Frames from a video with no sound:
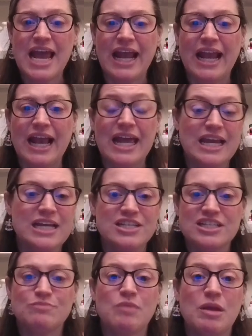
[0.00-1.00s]
and it
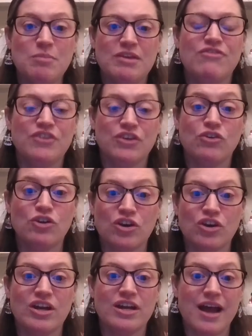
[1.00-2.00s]
just made me feel
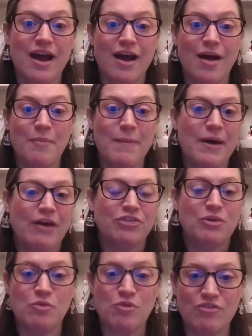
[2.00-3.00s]
good about
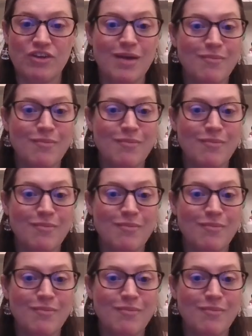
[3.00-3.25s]
the movie.